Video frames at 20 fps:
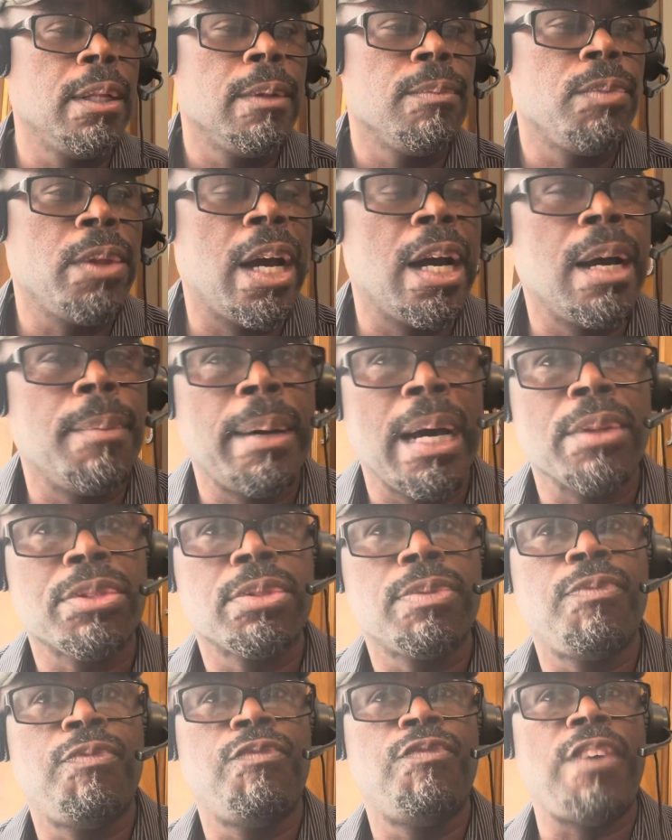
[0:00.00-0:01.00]

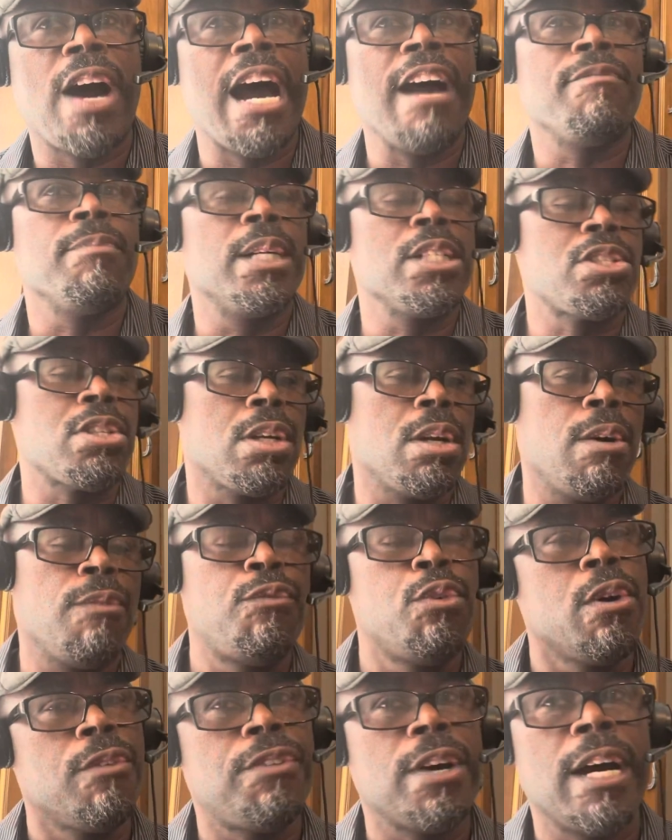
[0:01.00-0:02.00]
about 5 months ago,
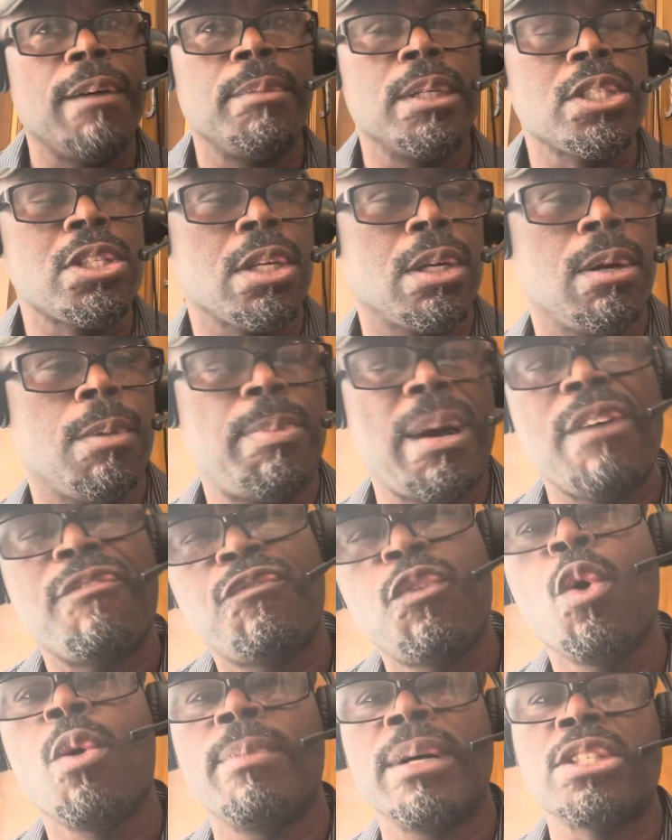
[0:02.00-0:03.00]
4 or 5 months ago, about
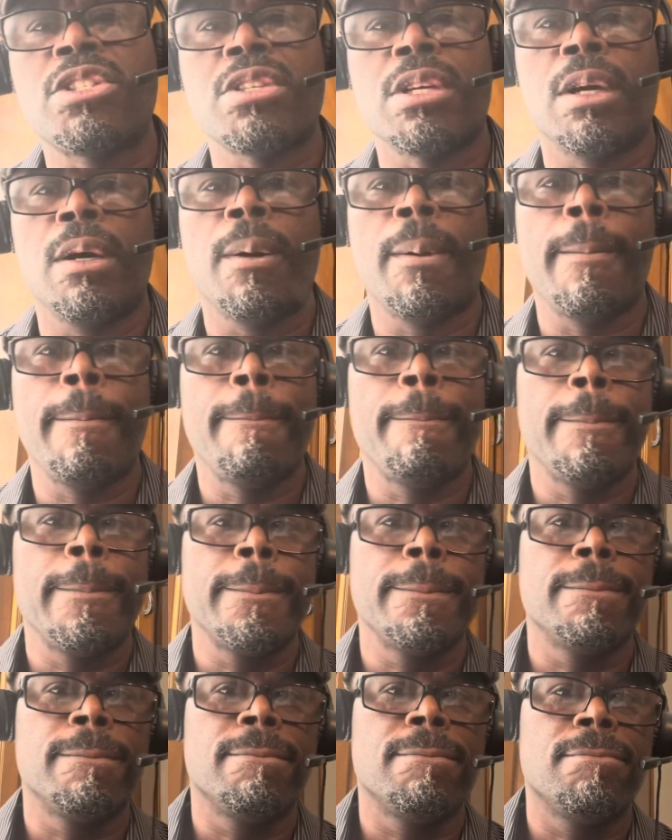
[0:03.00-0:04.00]
4 months ago.
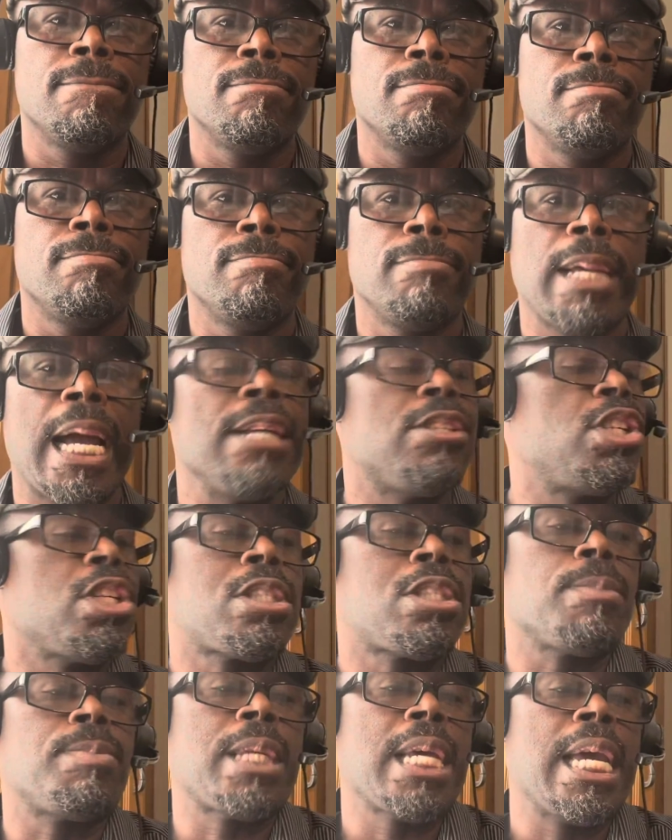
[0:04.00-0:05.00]
I
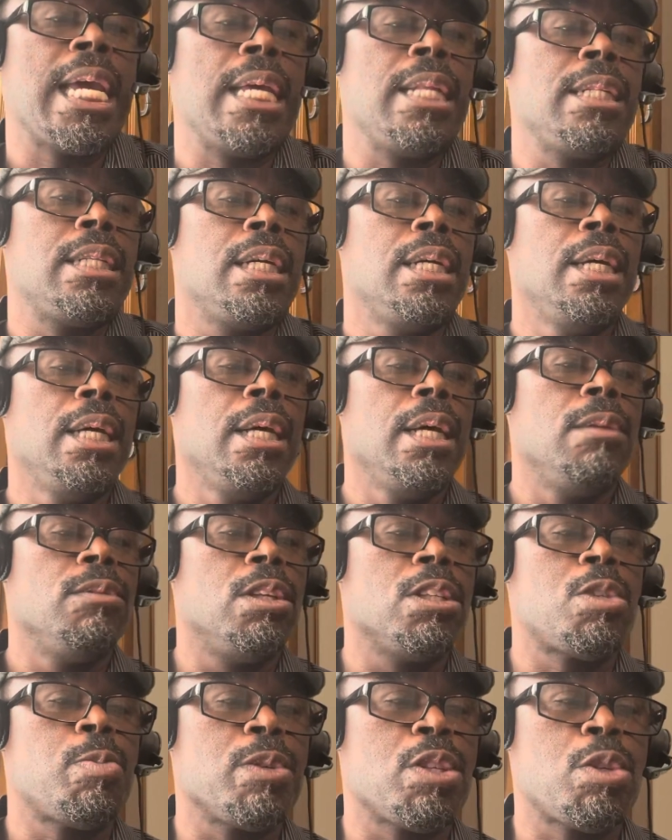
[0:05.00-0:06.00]
just obtained
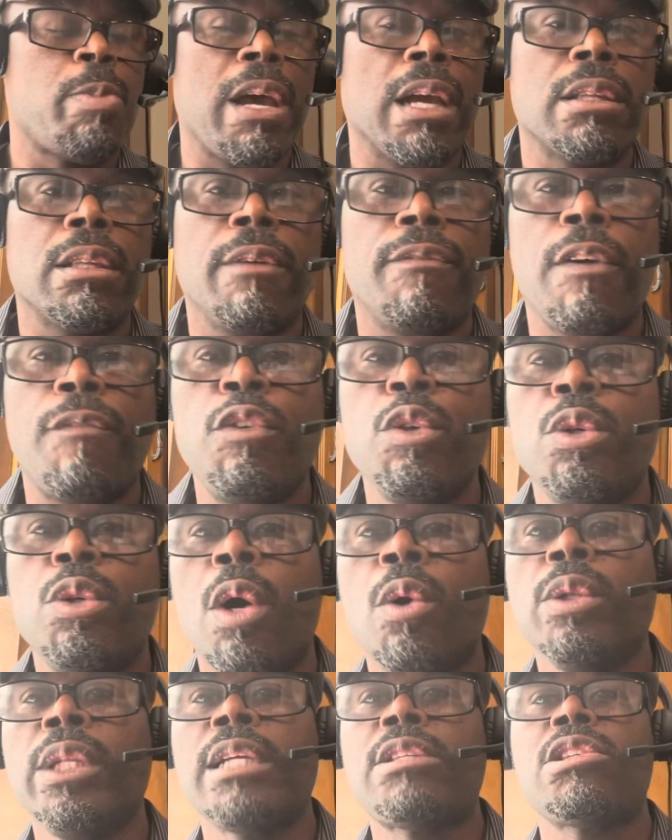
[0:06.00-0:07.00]
this perspective. If you
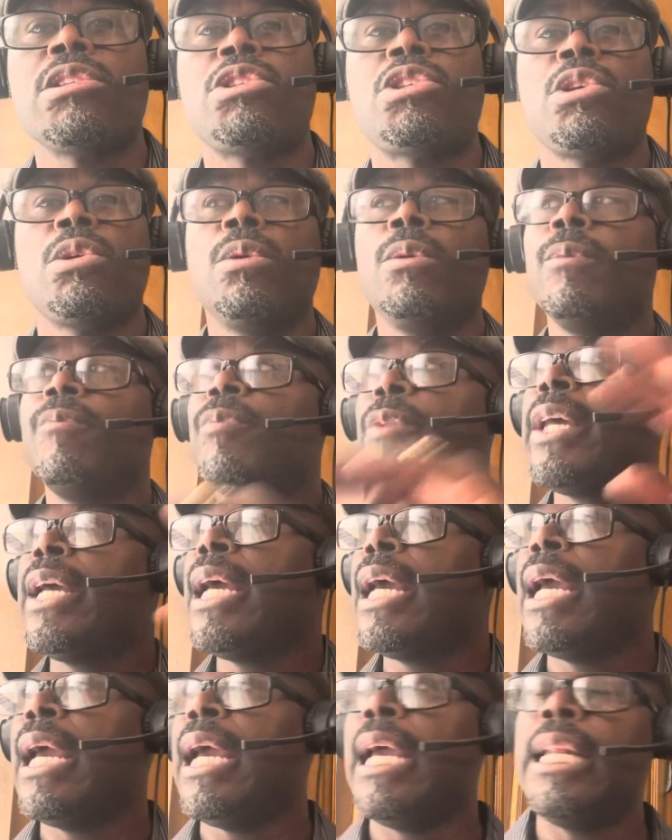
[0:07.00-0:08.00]
go listen to
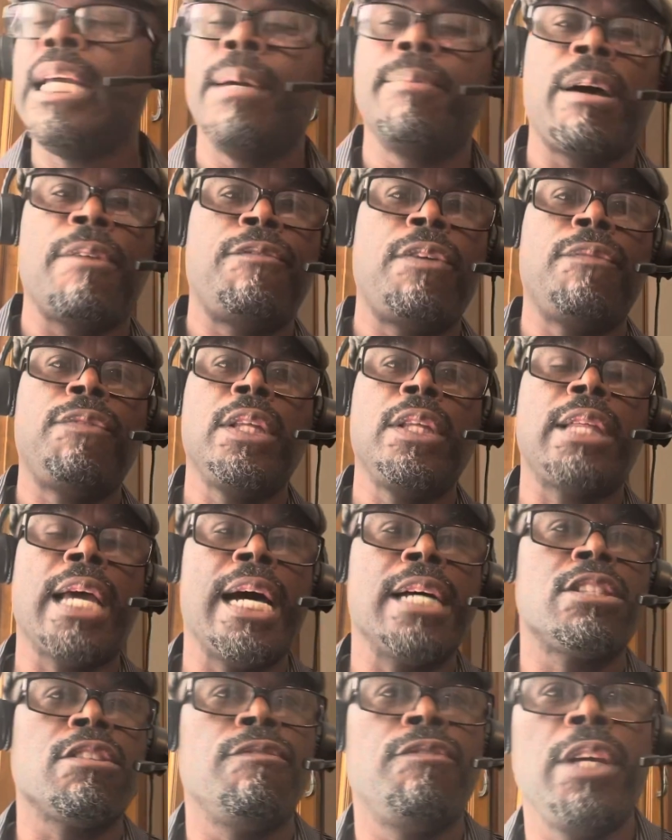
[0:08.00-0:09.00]
any of my
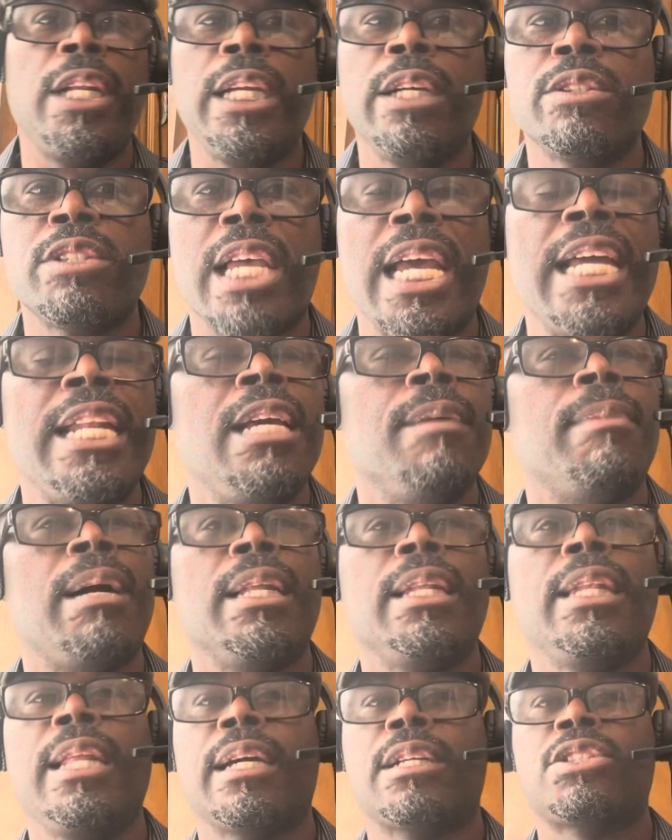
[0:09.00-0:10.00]
50,000 videos, any of my
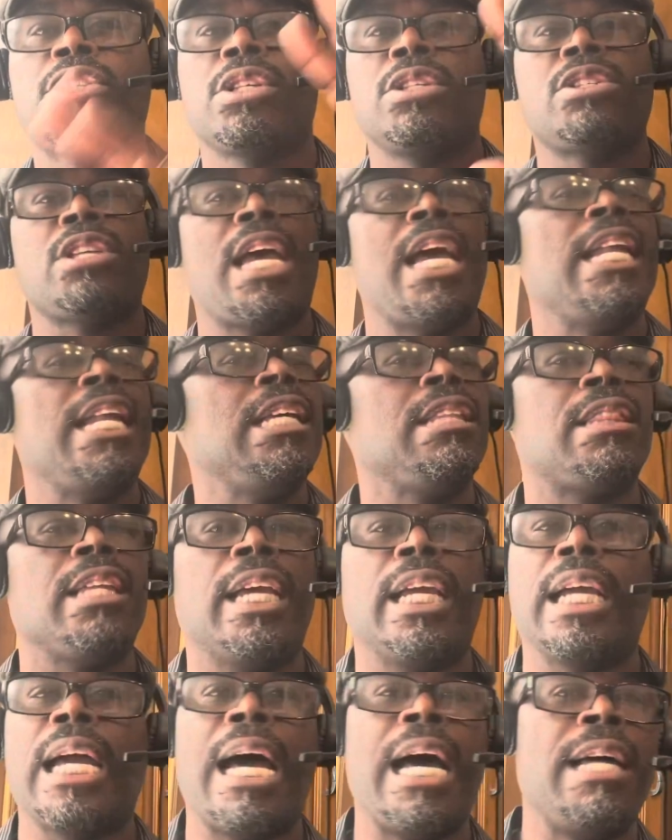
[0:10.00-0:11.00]
lectures,
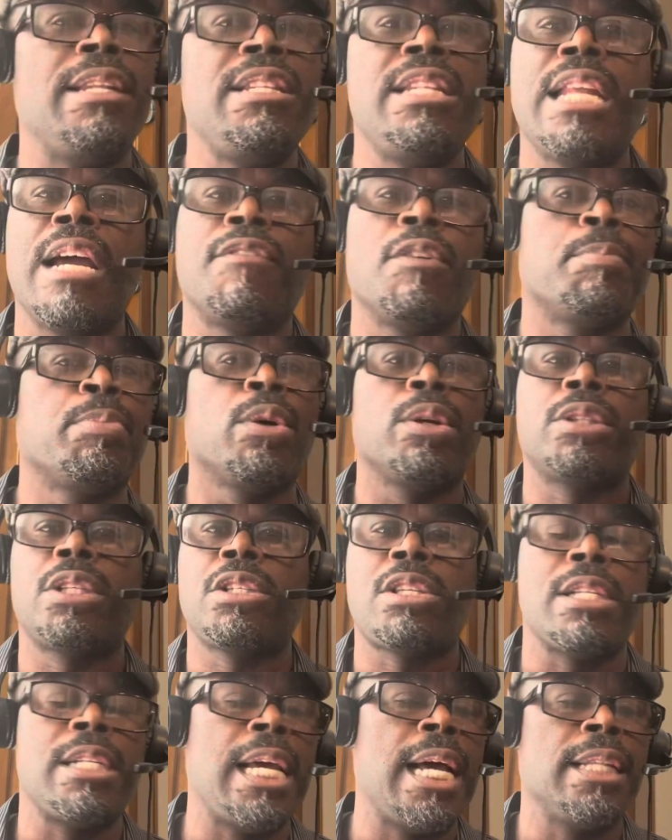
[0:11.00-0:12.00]
anything, I never brought
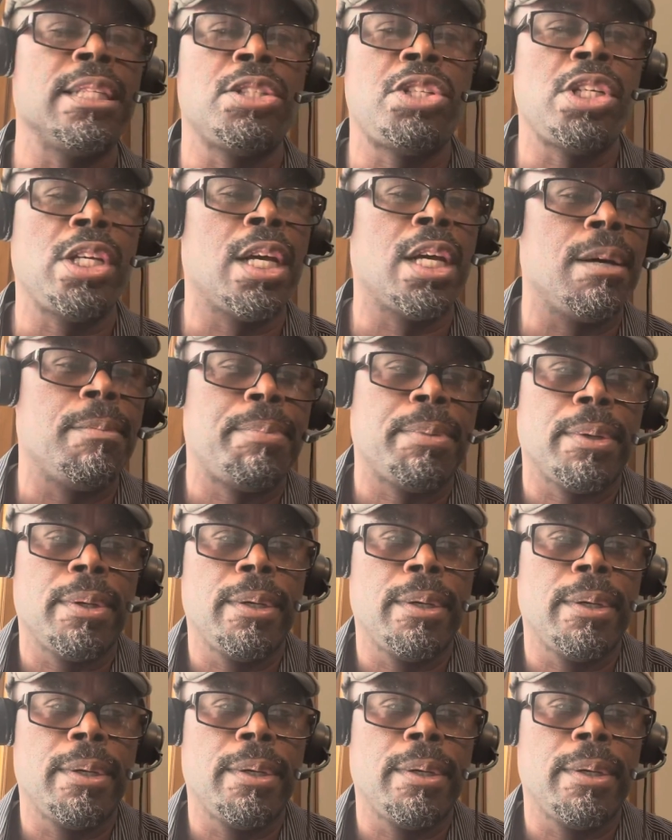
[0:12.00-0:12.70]
this analogy up